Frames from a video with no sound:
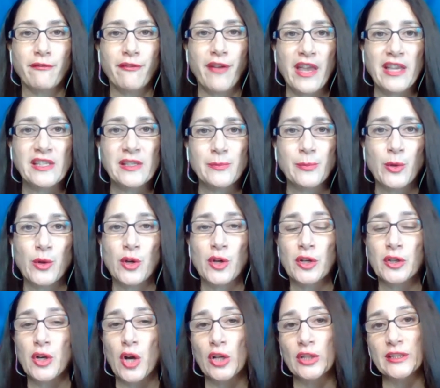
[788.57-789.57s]
Facebook,
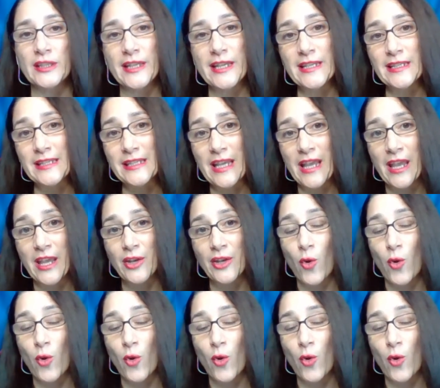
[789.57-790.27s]
on LinkedIn,